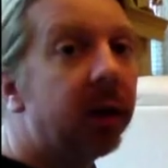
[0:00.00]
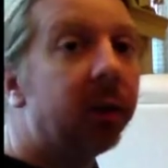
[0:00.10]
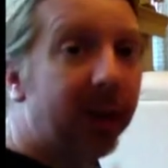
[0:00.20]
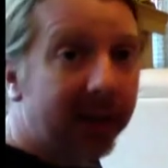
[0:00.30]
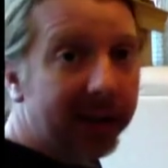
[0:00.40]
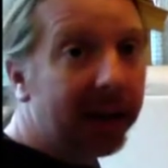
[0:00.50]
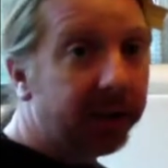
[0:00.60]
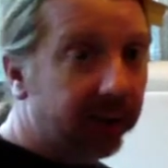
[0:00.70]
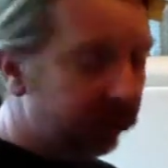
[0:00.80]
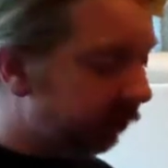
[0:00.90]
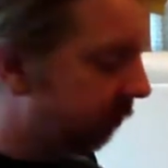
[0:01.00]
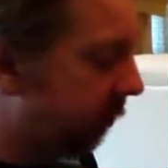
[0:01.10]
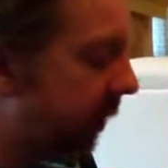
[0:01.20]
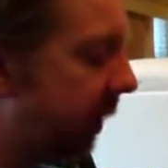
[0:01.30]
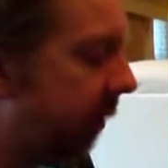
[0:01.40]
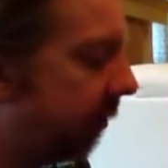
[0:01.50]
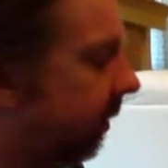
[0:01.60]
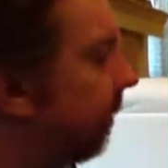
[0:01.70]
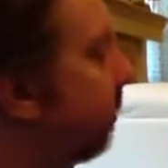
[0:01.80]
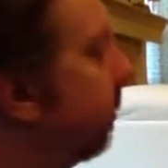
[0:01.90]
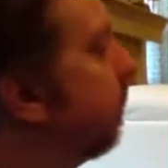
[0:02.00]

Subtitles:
So I can actually use this analysis.